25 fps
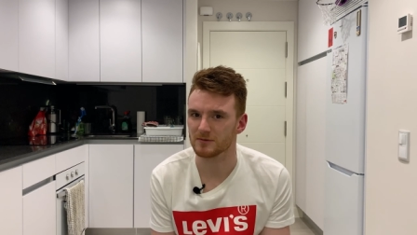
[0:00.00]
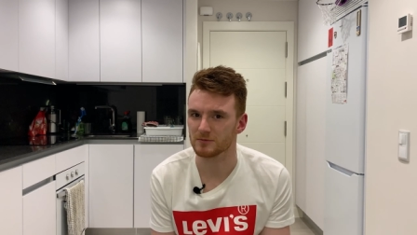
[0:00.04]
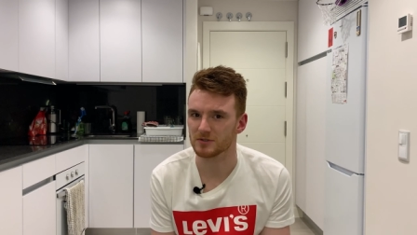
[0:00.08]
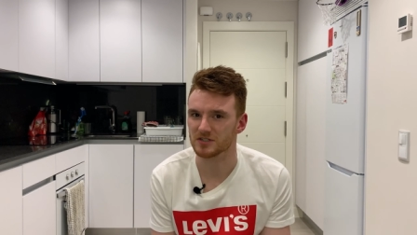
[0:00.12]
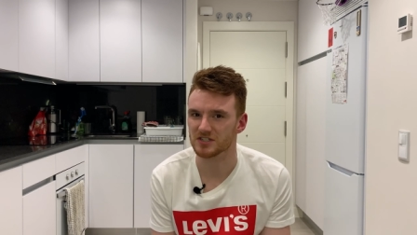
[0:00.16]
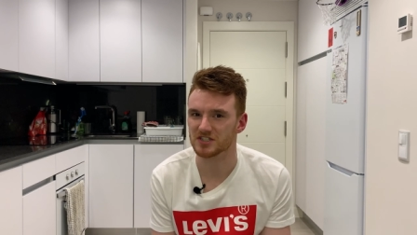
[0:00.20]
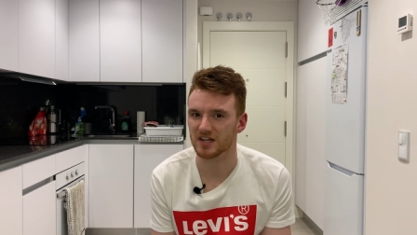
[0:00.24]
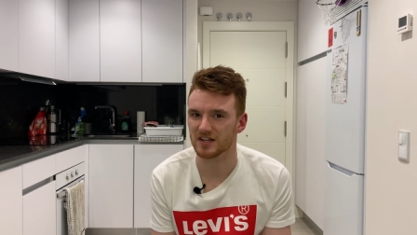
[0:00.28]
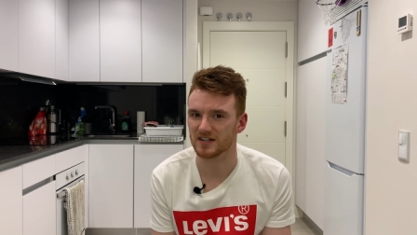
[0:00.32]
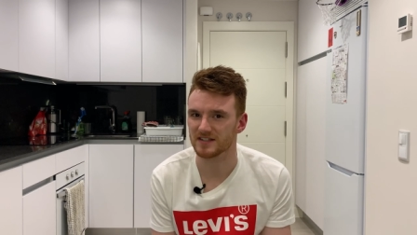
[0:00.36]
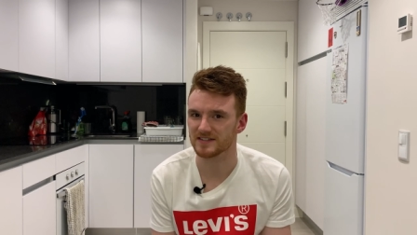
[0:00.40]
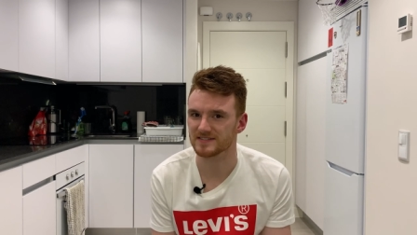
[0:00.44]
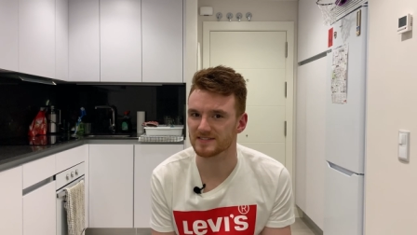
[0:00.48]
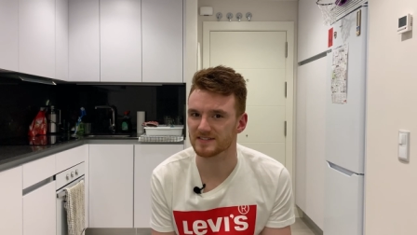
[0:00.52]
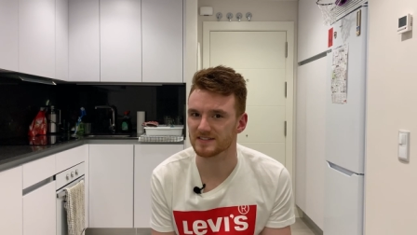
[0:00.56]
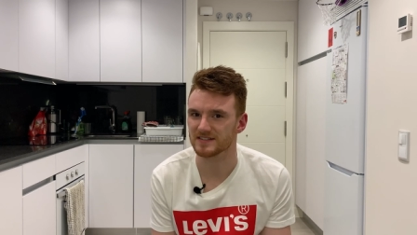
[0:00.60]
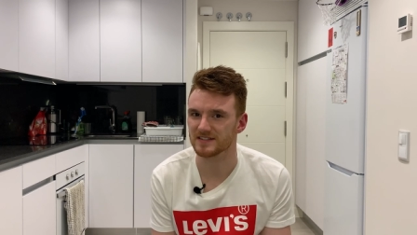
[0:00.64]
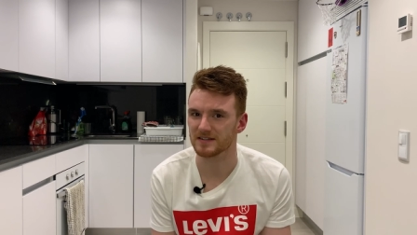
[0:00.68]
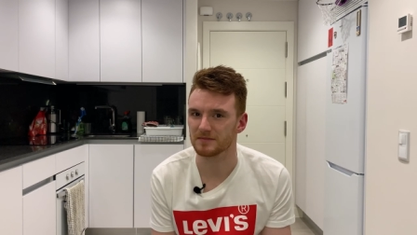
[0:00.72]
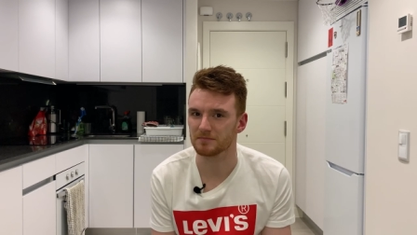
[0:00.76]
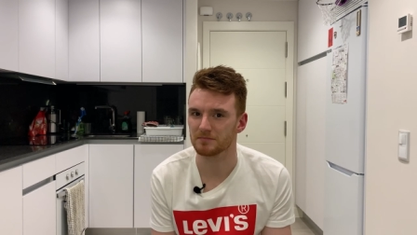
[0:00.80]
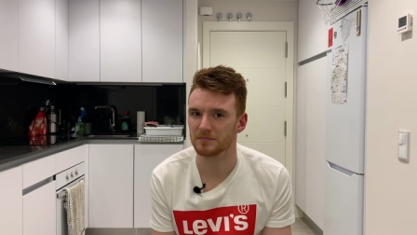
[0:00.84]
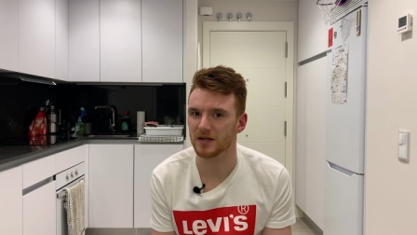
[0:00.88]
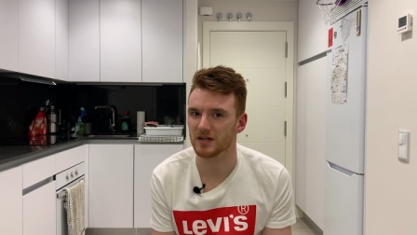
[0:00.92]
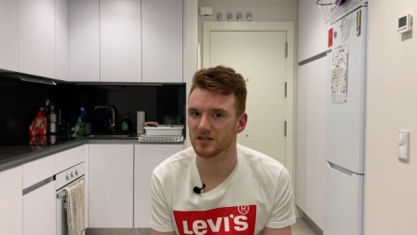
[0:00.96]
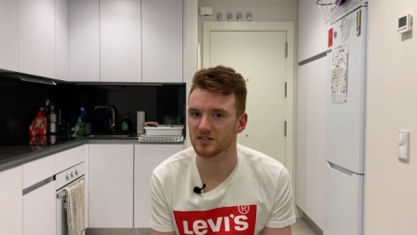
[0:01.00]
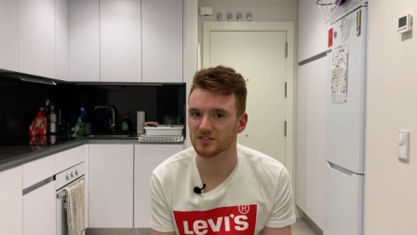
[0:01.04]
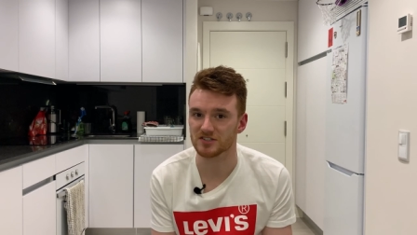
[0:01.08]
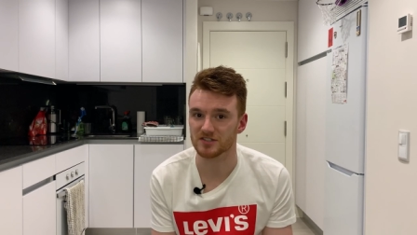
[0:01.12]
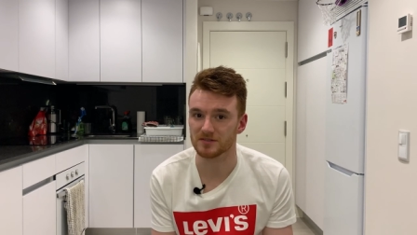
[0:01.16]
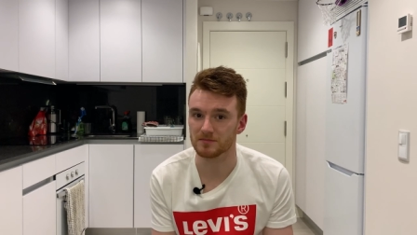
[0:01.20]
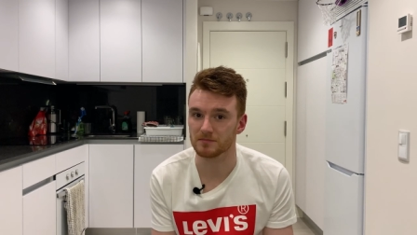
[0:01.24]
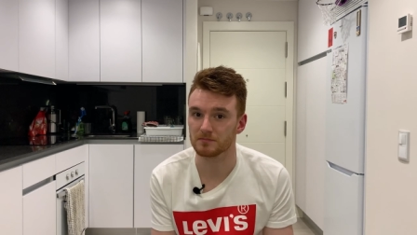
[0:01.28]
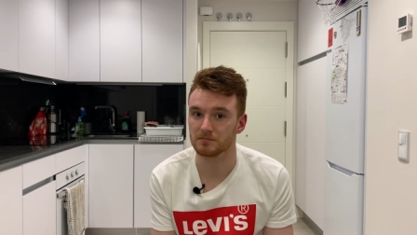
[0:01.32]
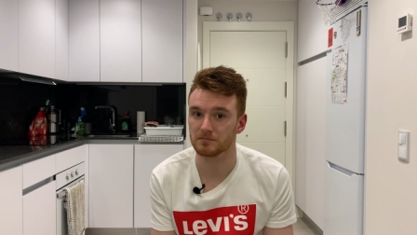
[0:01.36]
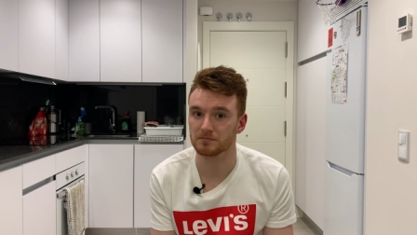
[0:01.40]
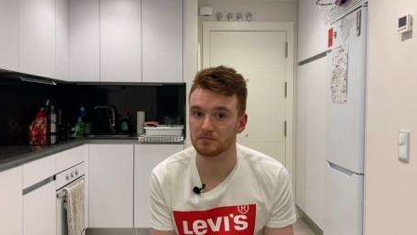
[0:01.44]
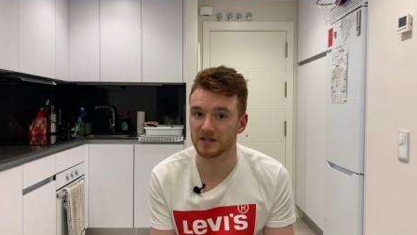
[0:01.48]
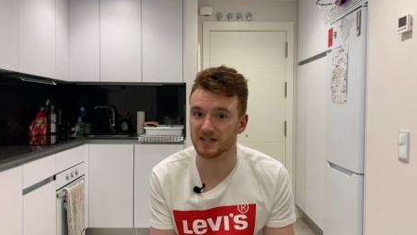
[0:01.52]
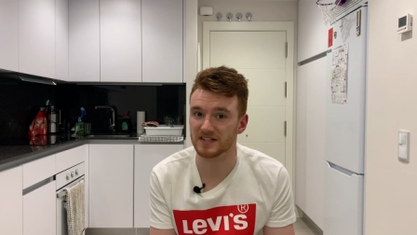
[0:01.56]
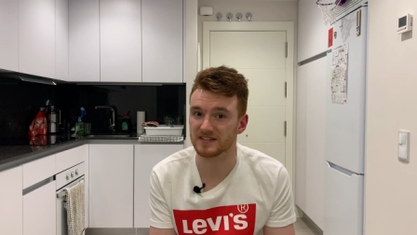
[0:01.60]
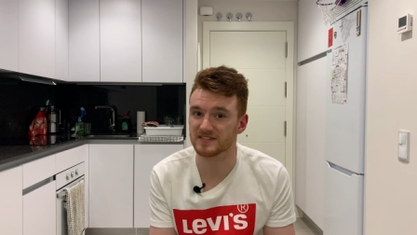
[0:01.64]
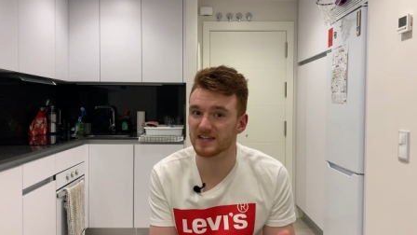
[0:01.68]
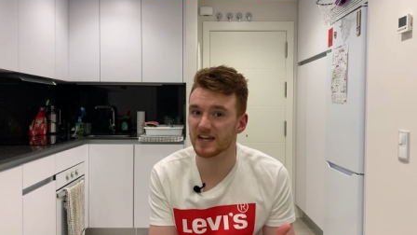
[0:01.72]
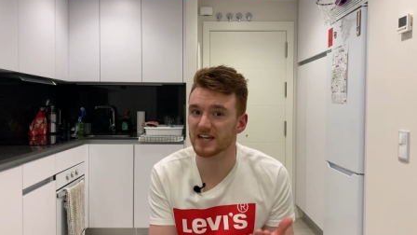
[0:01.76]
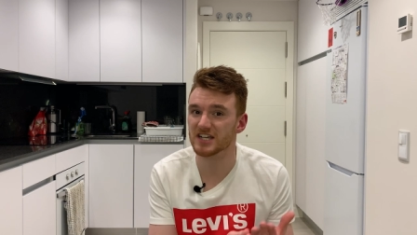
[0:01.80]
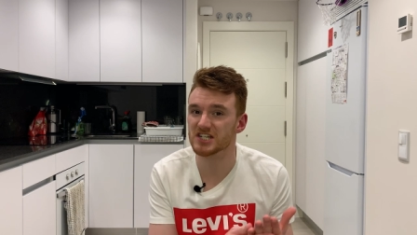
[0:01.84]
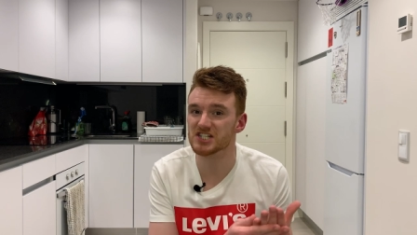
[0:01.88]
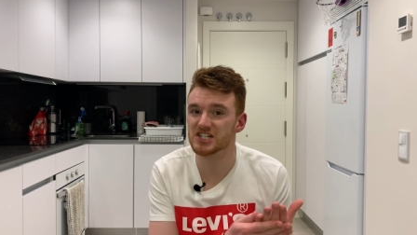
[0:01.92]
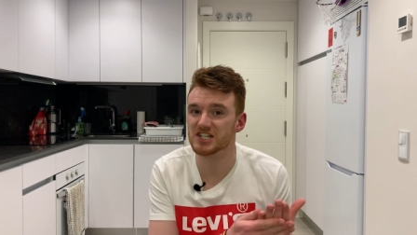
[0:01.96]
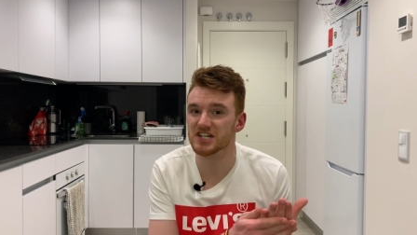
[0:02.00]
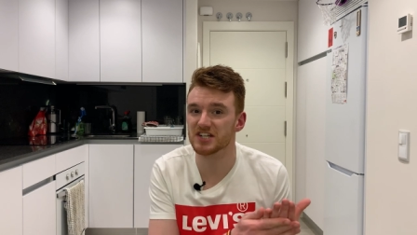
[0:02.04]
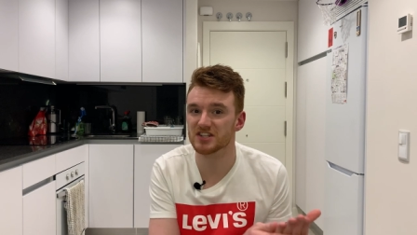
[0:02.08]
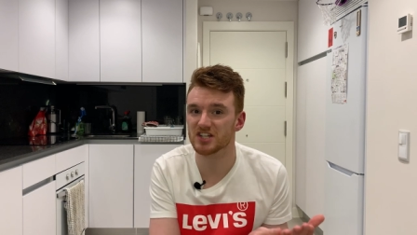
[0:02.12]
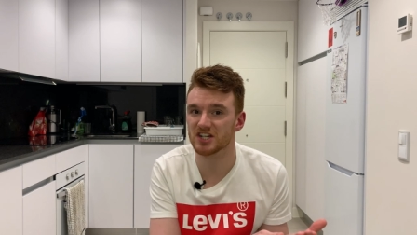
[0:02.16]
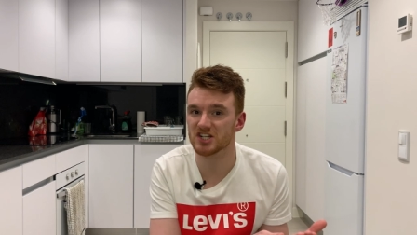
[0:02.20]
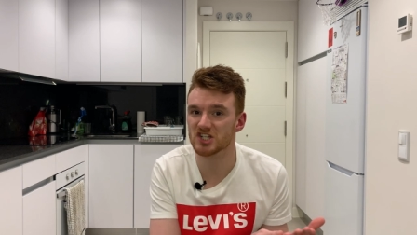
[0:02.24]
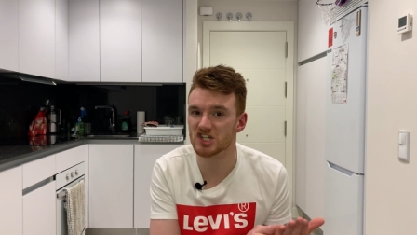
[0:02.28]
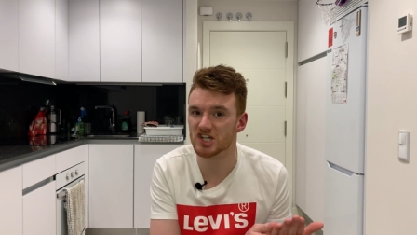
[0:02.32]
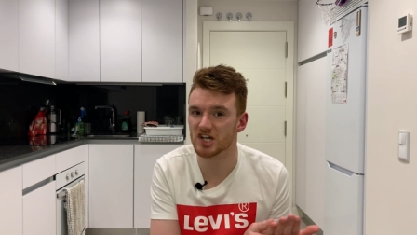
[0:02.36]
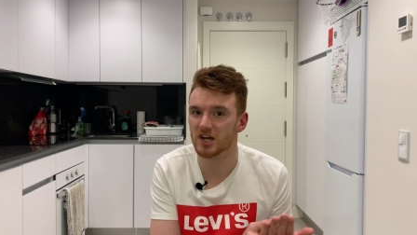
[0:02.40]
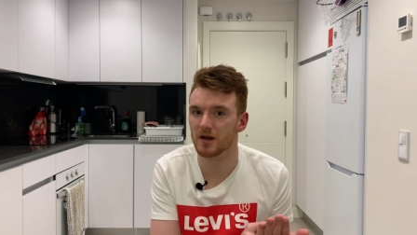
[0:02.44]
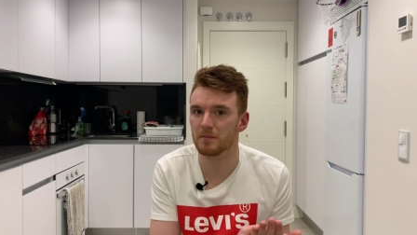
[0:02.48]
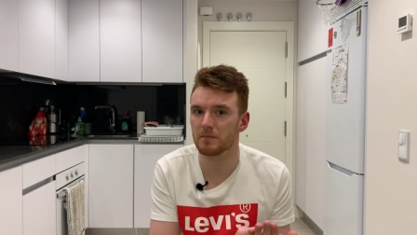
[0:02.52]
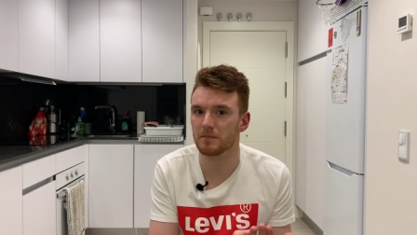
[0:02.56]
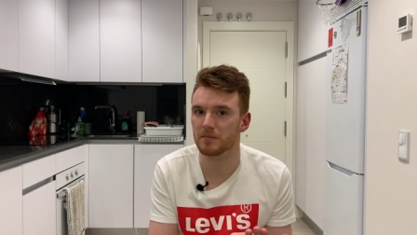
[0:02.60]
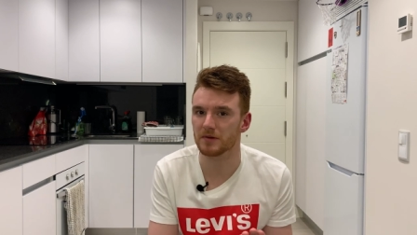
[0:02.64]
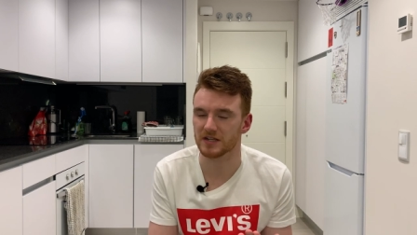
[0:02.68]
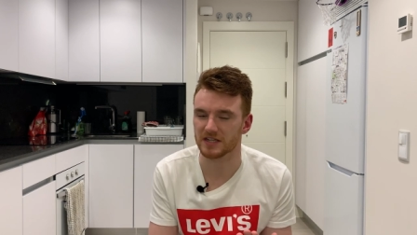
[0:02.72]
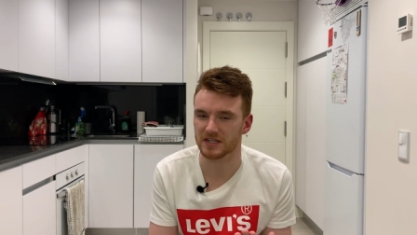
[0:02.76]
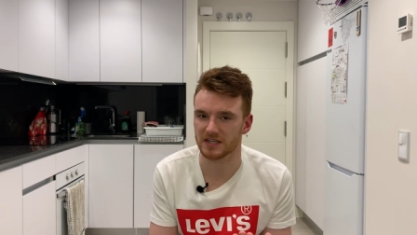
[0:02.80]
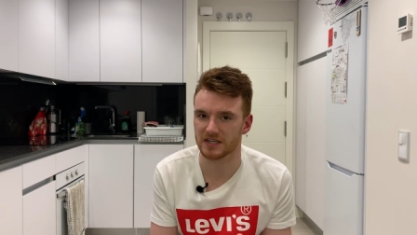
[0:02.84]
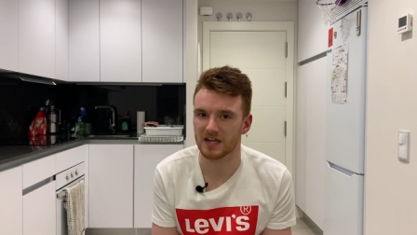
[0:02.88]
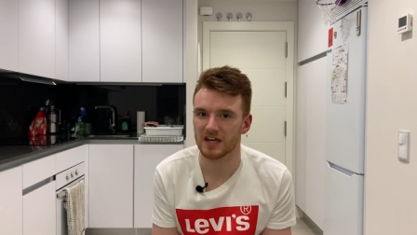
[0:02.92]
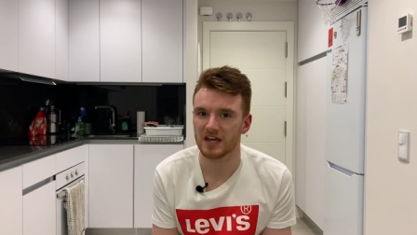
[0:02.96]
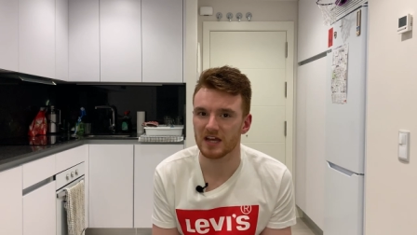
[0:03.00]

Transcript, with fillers: which are listed in Belgium, but it's actually a Dutch company.